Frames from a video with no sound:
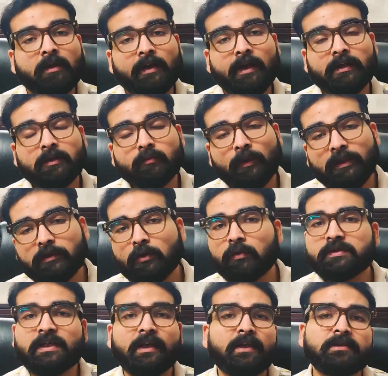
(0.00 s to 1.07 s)
it will throw
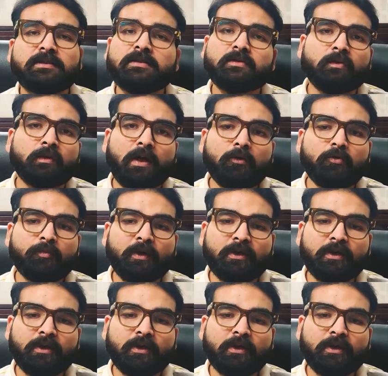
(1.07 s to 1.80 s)
challenges, no doubt,